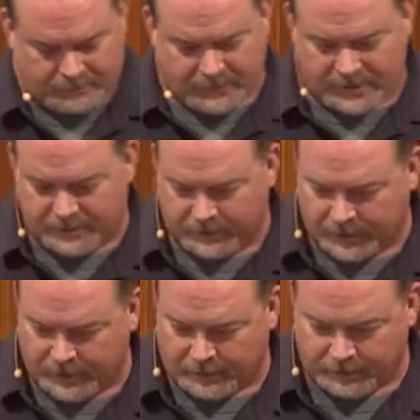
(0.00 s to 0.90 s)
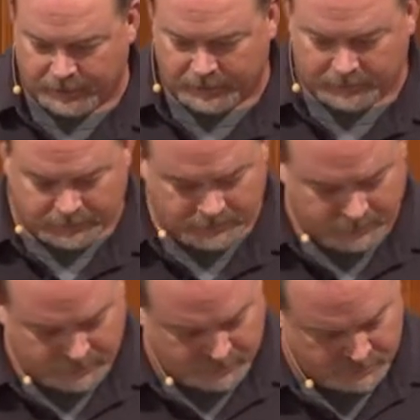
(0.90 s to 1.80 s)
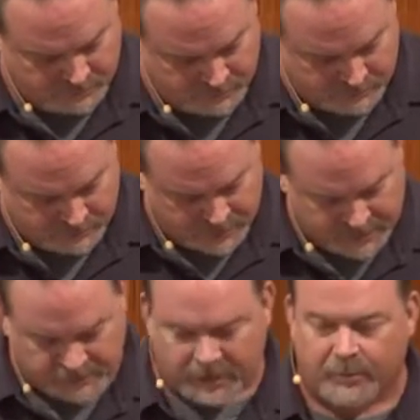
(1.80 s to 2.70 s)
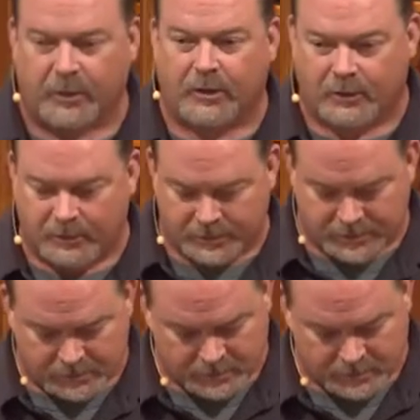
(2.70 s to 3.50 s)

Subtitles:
they still get hit on the road. They still get hit by cars.